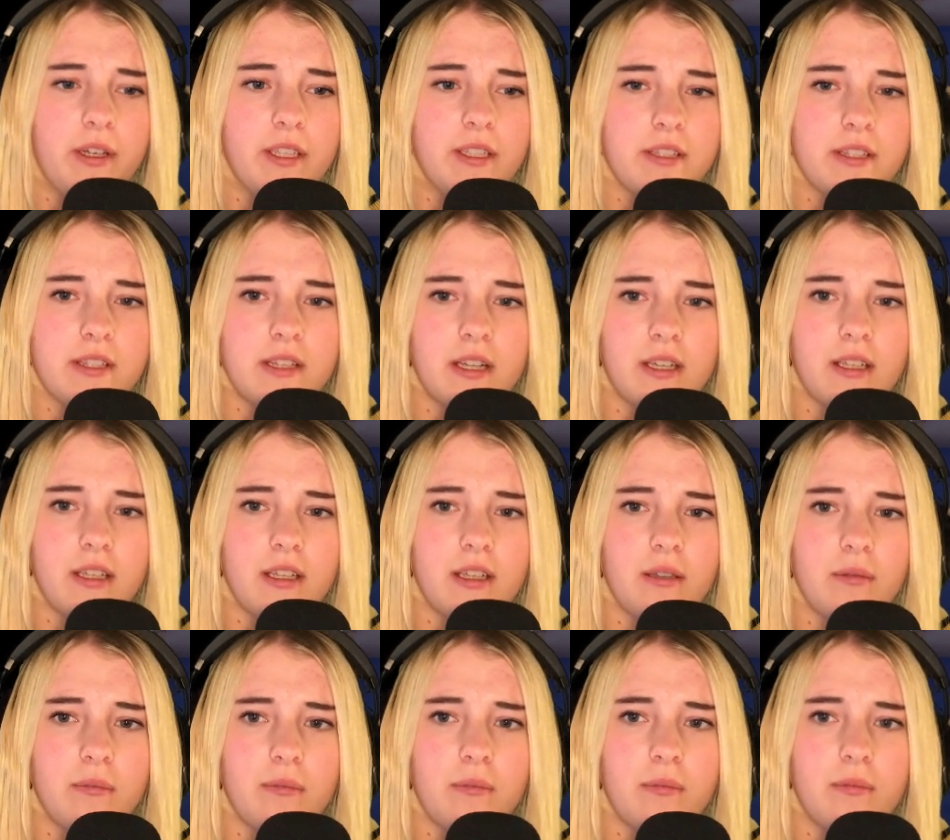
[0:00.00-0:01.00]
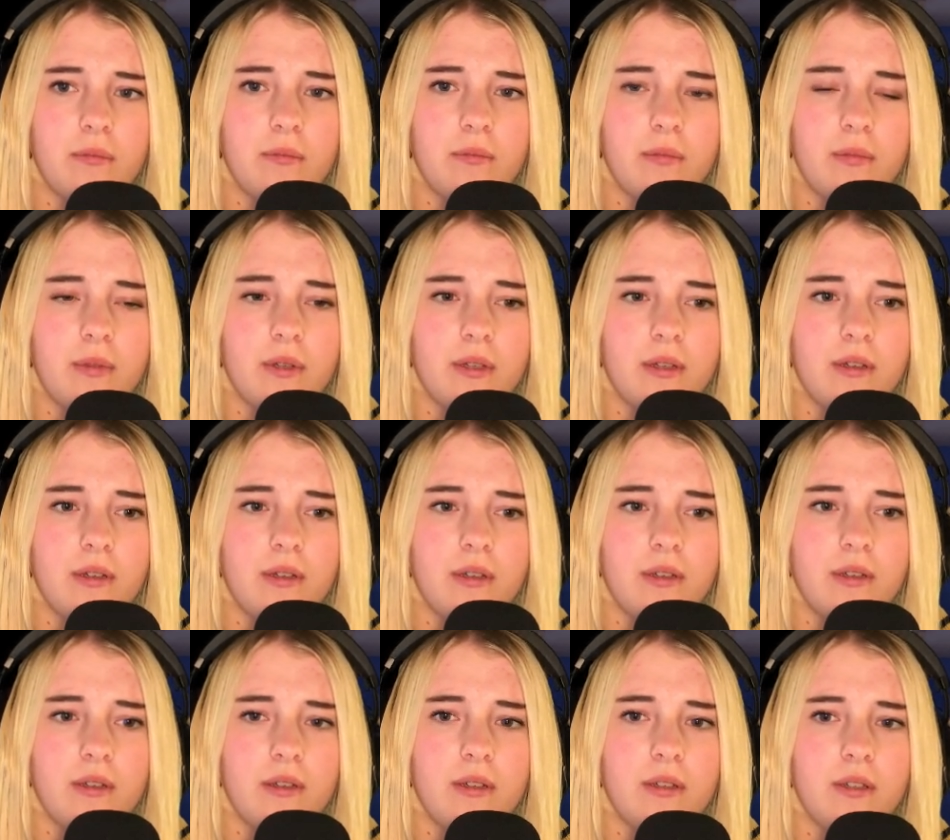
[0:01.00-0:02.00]
it's like... Uh,
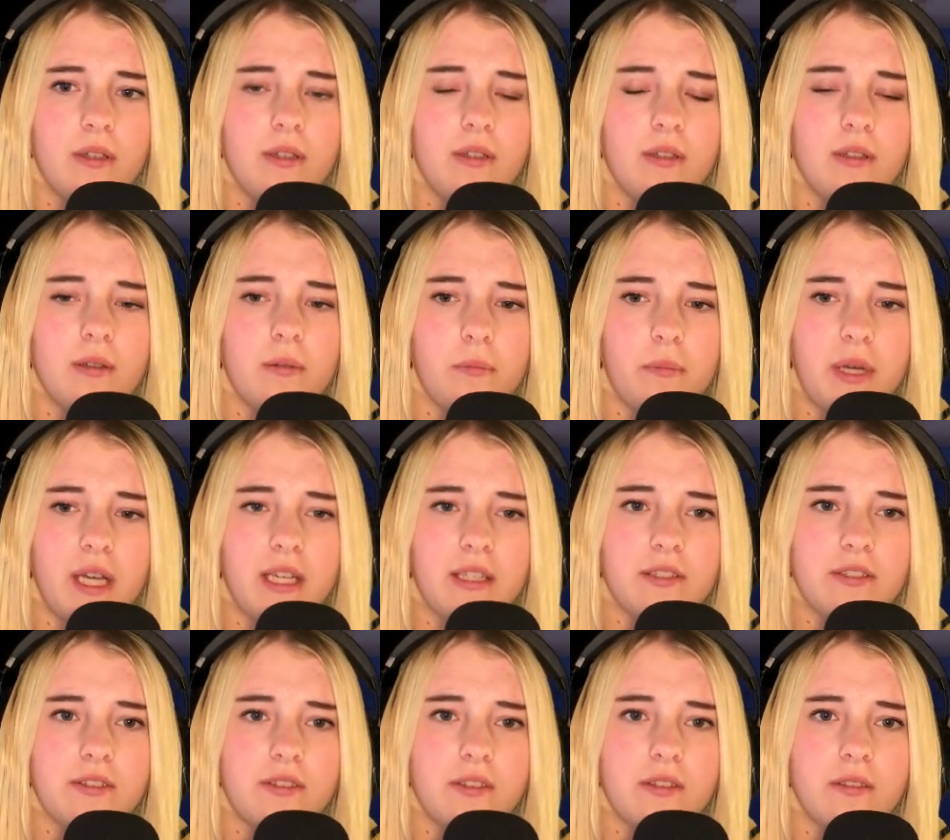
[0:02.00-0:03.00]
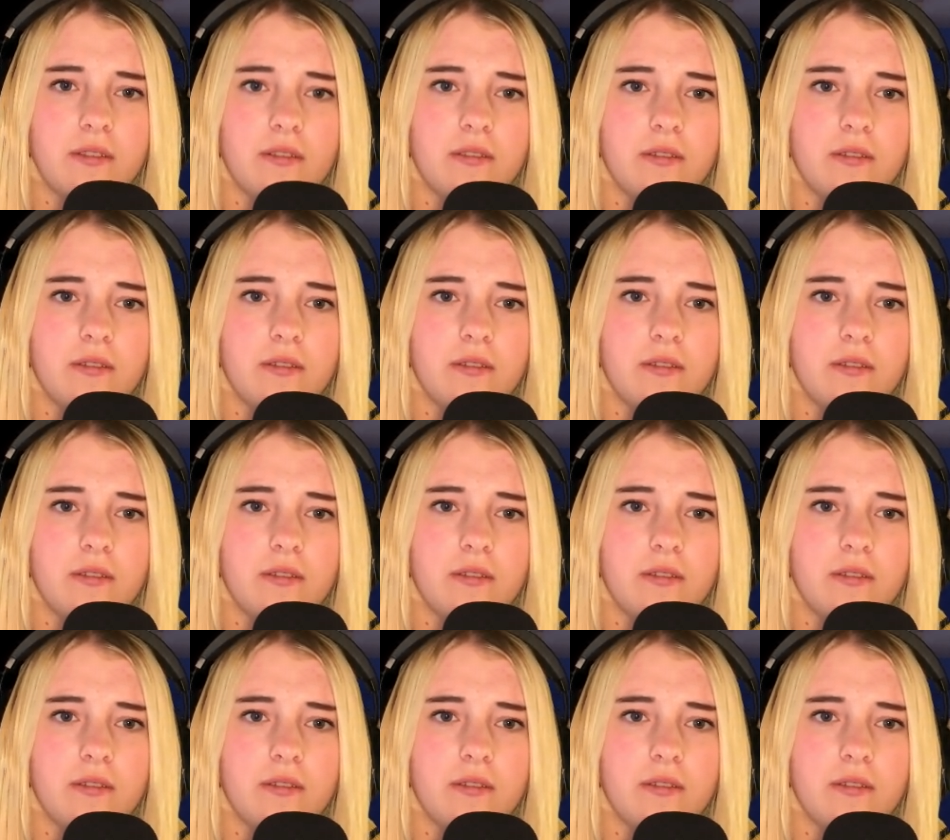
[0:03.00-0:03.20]
maxed.